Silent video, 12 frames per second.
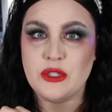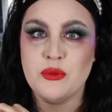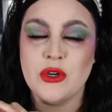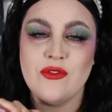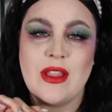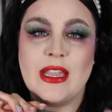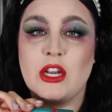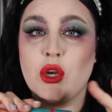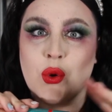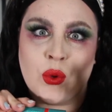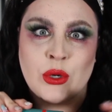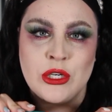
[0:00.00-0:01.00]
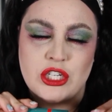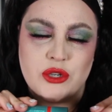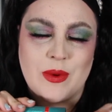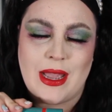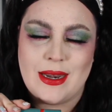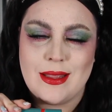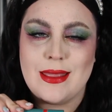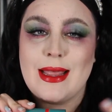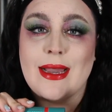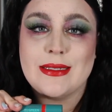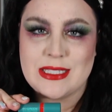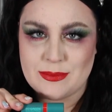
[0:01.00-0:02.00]
It's more of like an orangey red, and
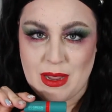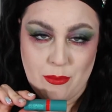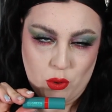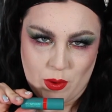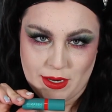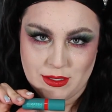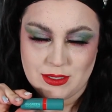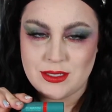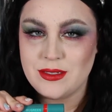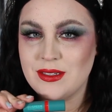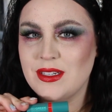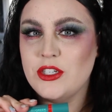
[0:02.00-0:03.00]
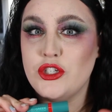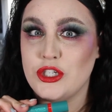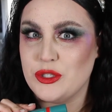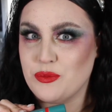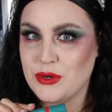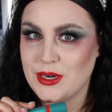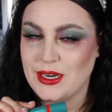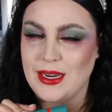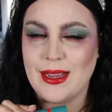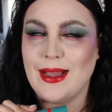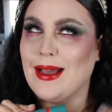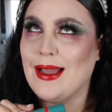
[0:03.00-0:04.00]
that's my point. She's
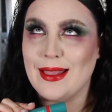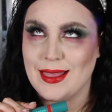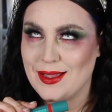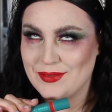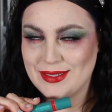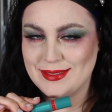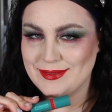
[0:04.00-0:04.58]
pretty. I love it.